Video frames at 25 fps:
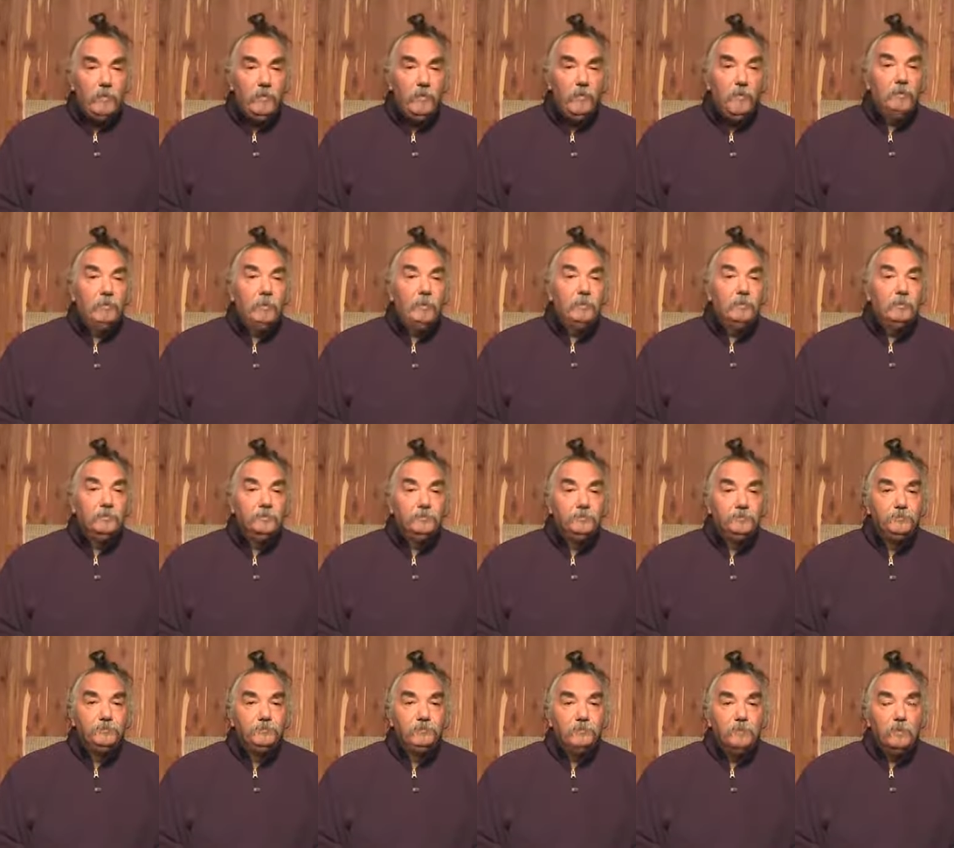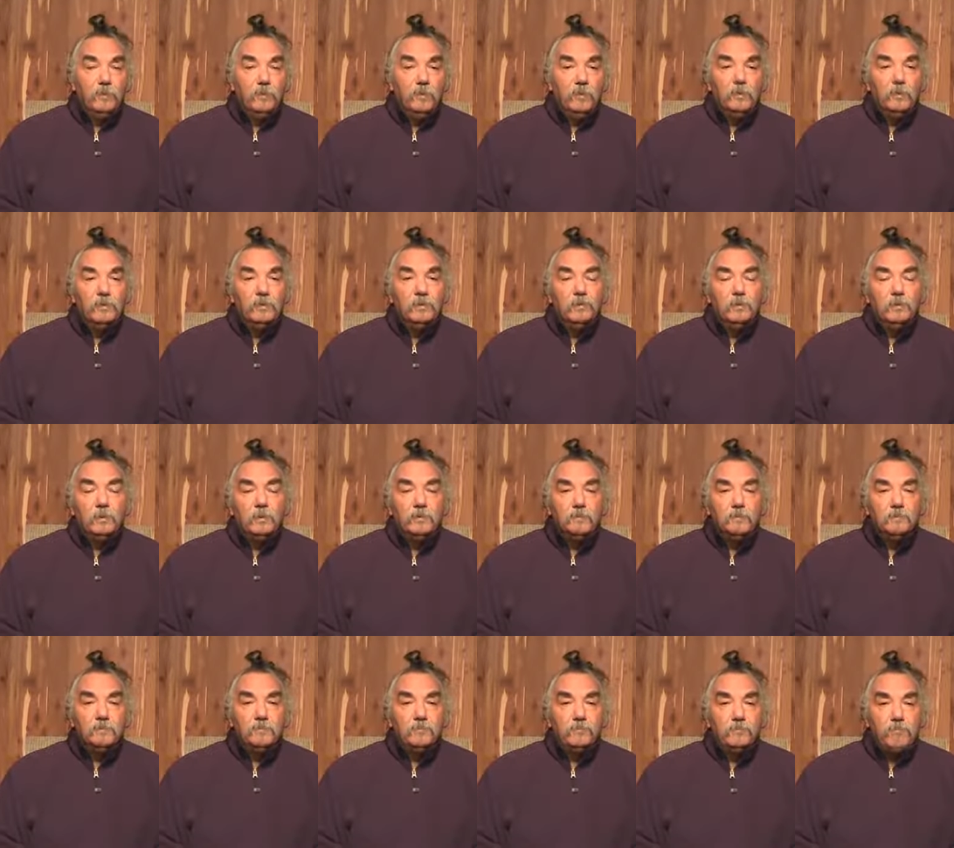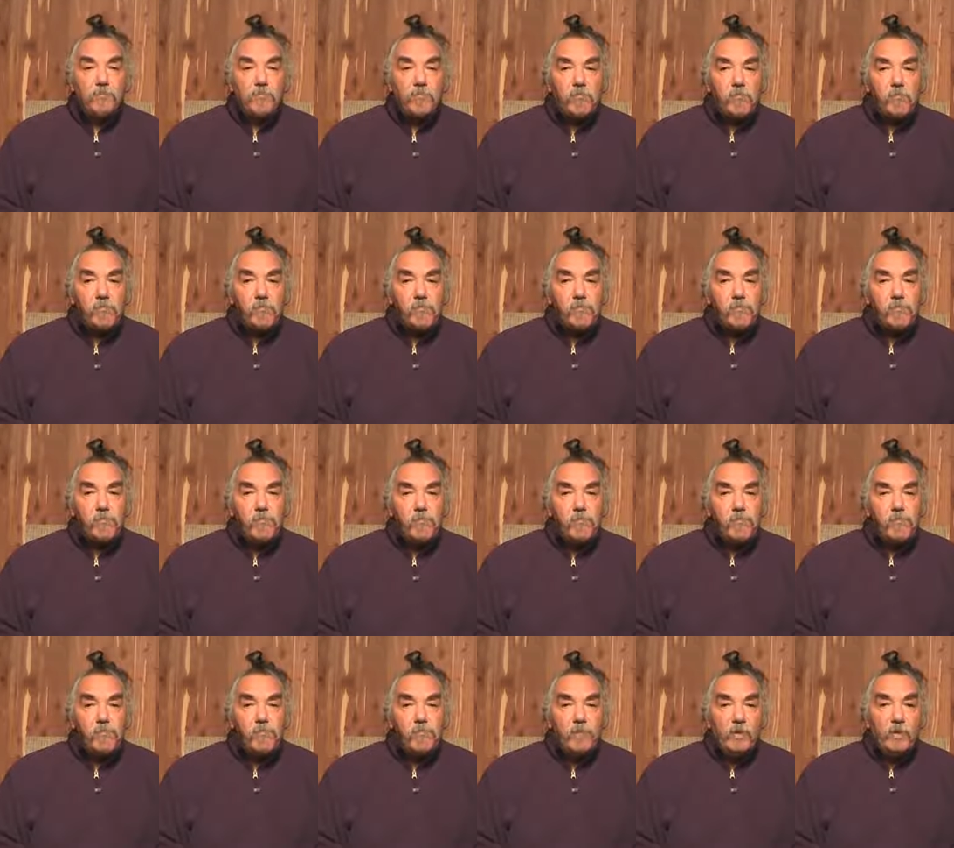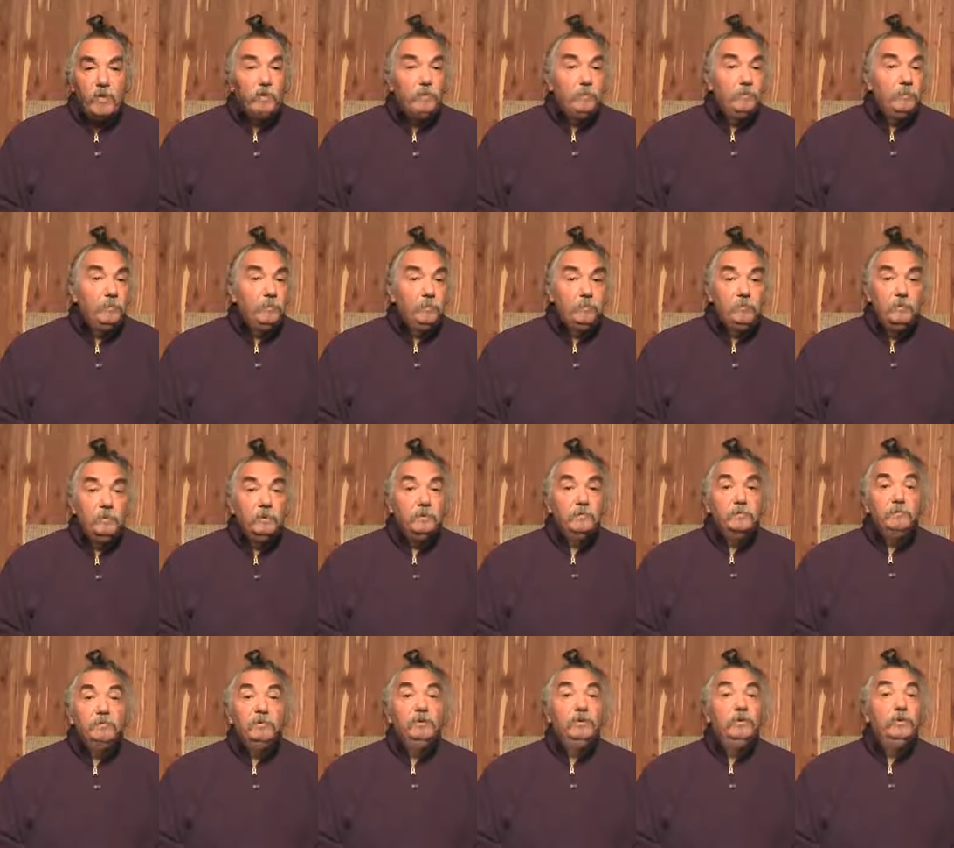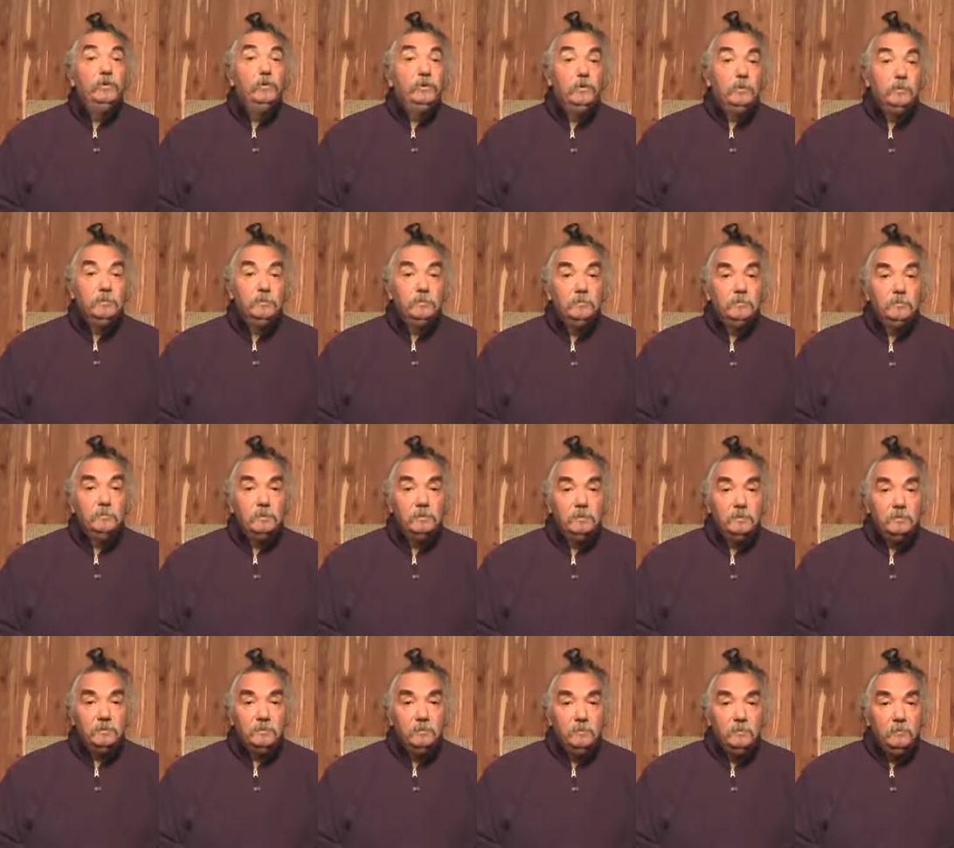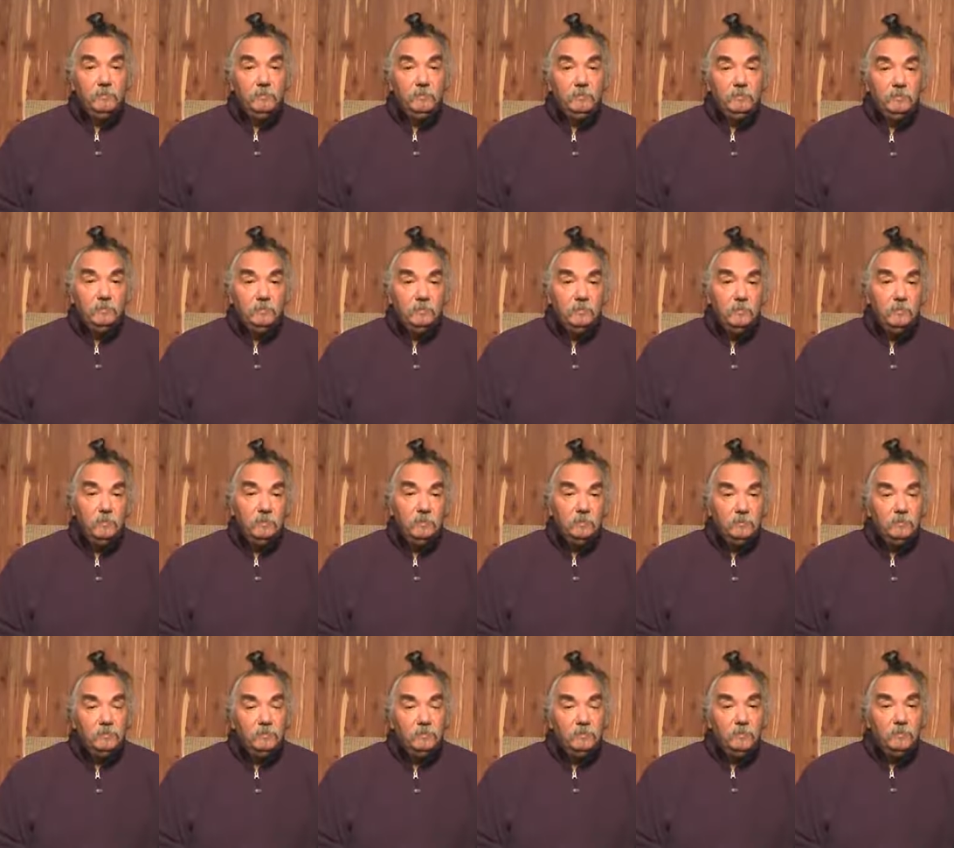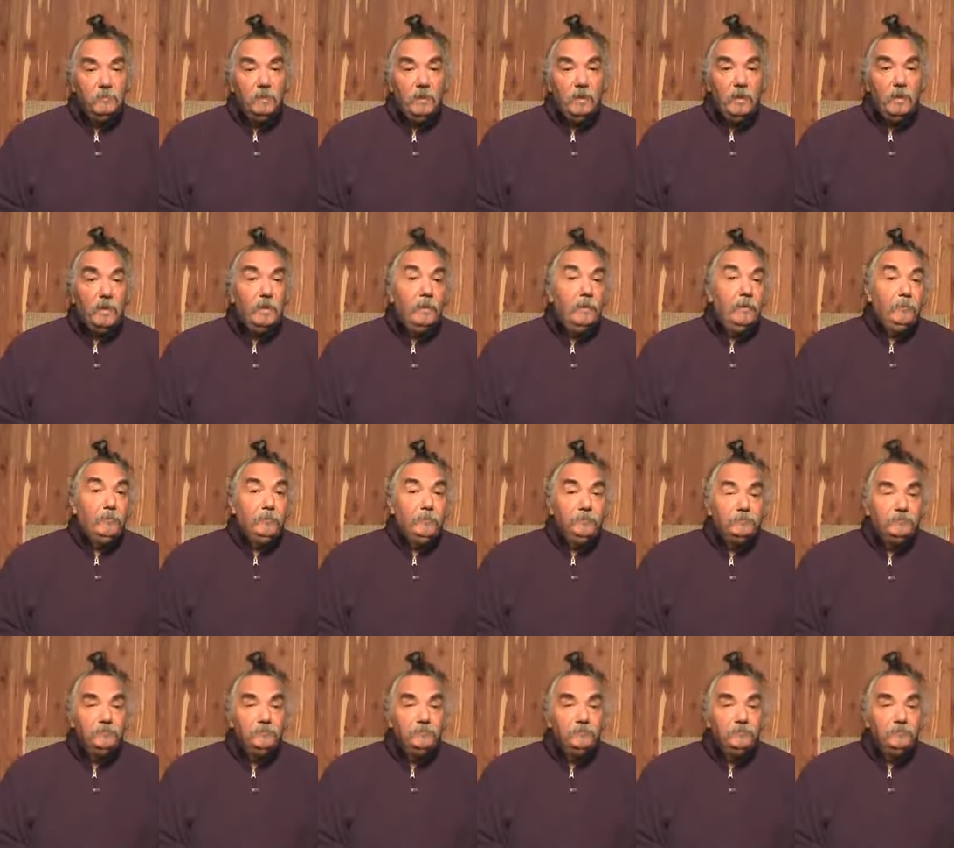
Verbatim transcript: No problem. Call it what you want. Could you be, you? It's just say, you're I am.